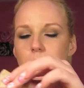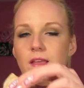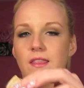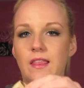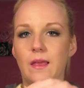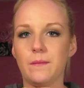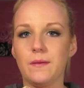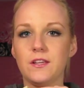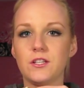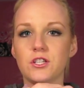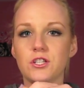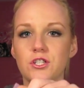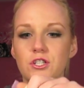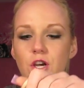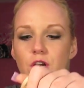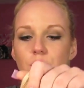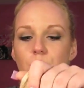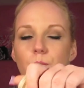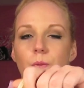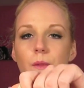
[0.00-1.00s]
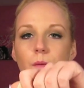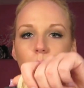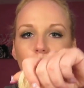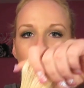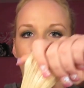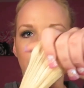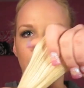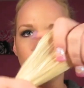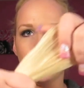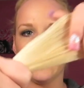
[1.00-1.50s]
and let me just show you the
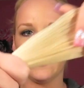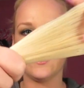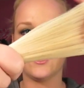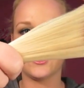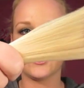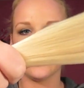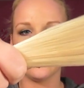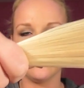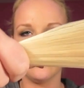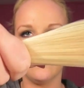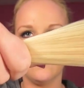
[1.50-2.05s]
breakage.